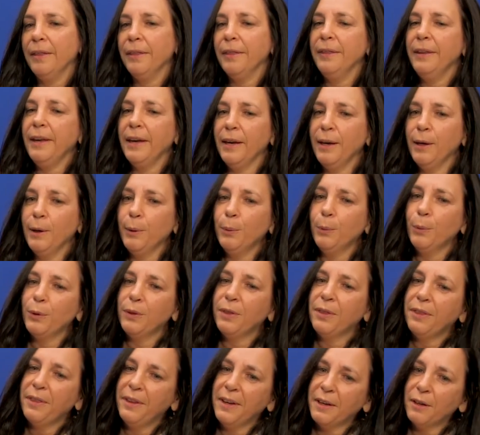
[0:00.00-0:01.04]
they
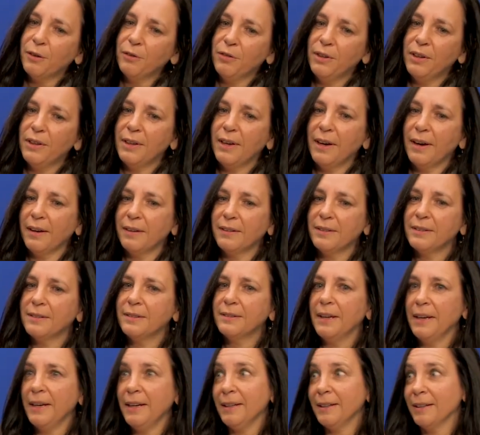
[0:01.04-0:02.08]
would think of it as
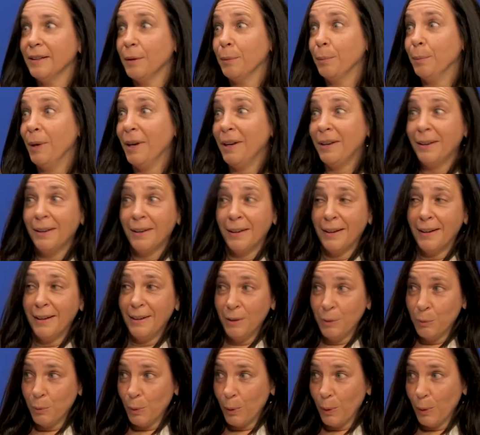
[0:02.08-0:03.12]
Satan making
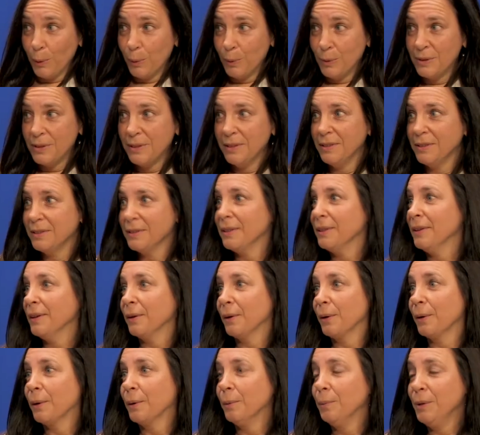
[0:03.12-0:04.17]
inroads into
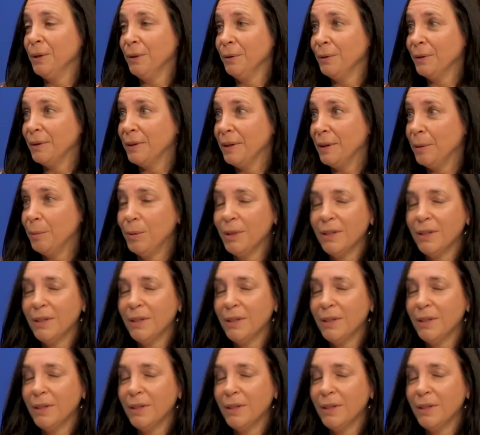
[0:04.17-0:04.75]
their community hmm.